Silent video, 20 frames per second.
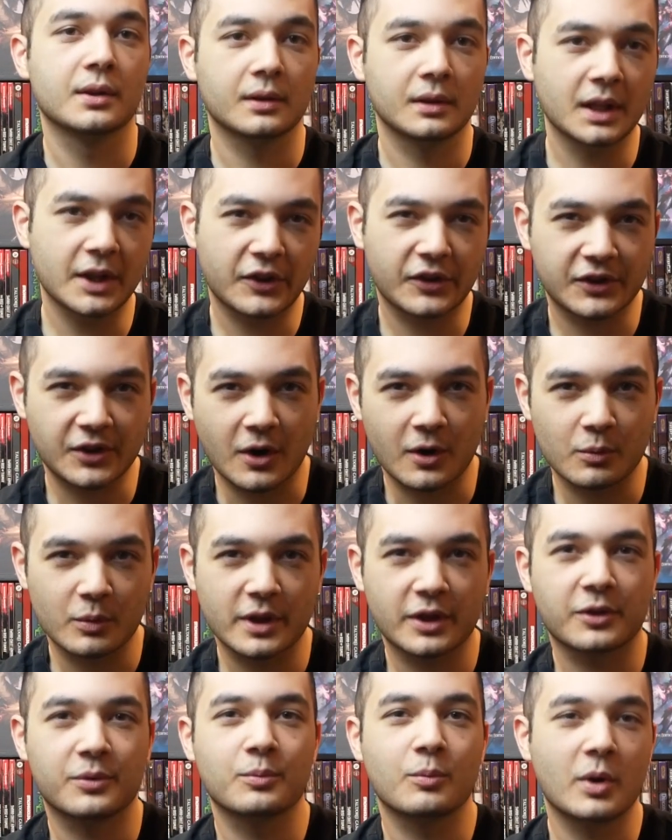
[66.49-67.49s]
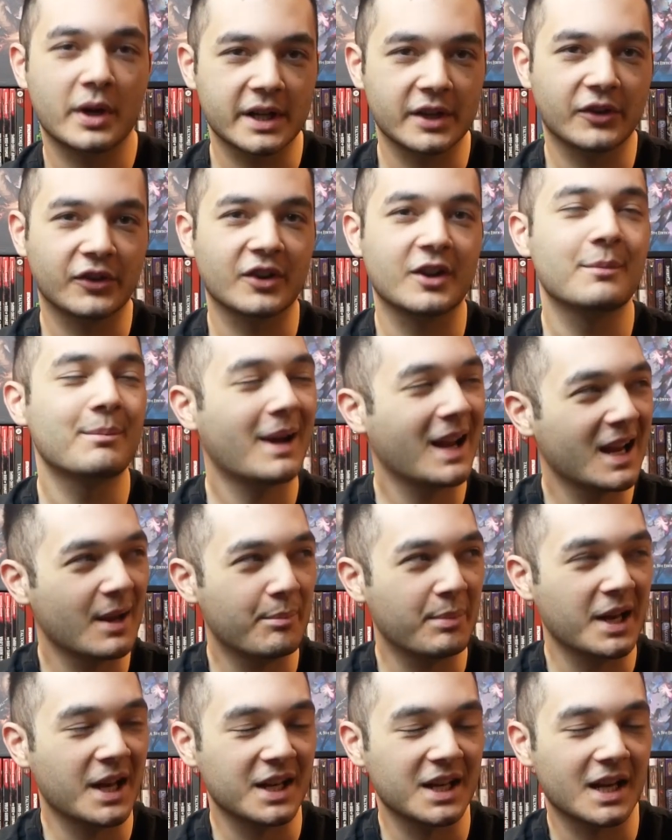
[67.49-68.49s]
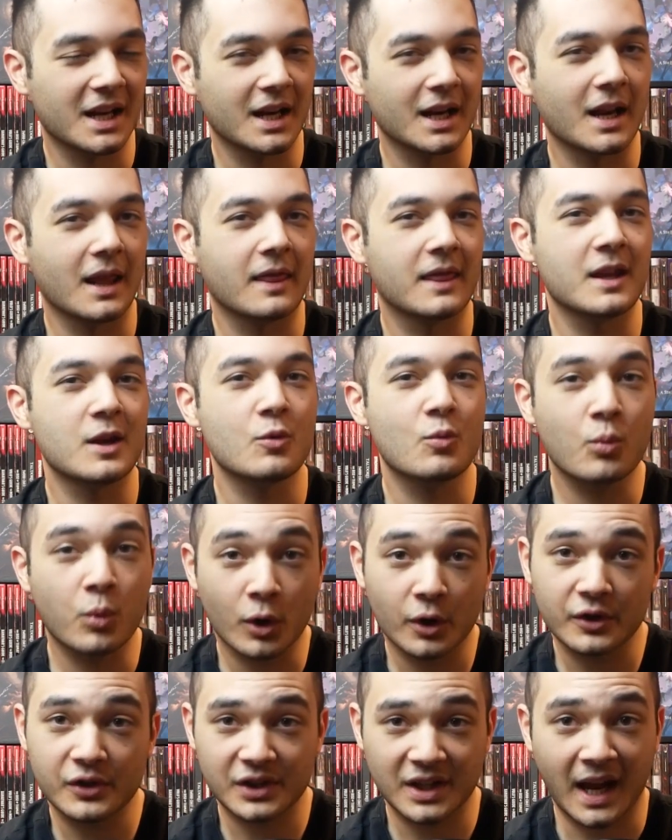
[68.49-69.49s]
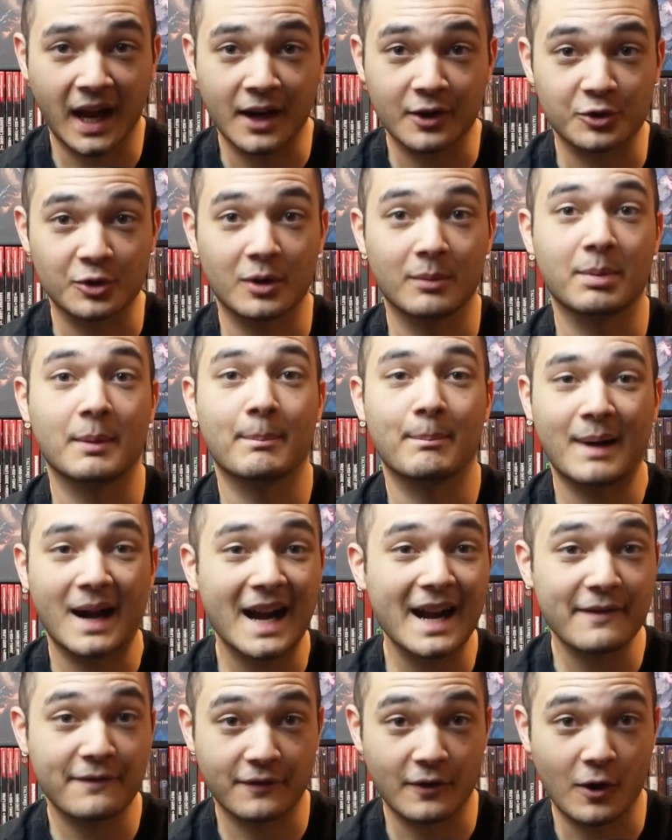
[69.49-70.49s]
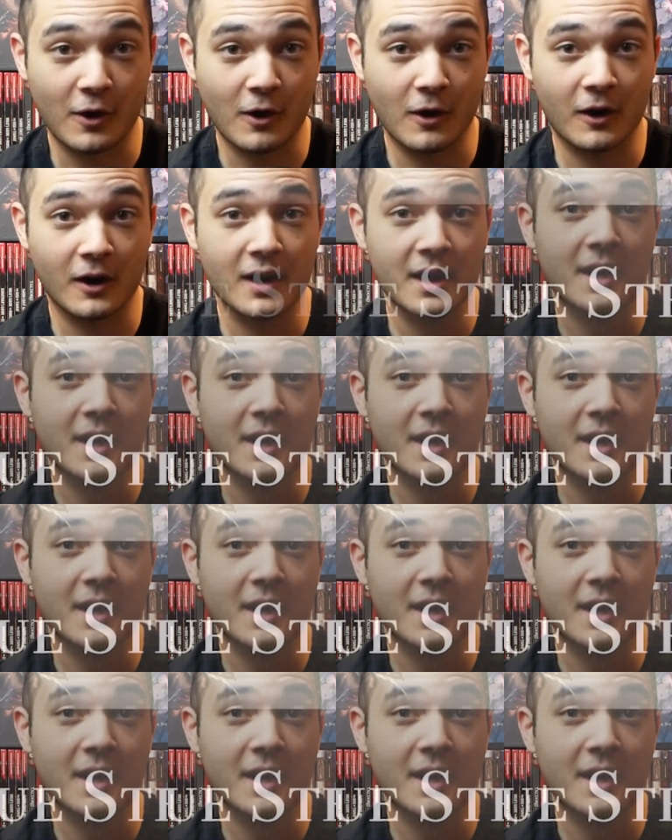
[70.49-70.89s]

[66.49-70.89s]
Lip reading: Let's start with what is, in my opinion, the worst cantrip by far,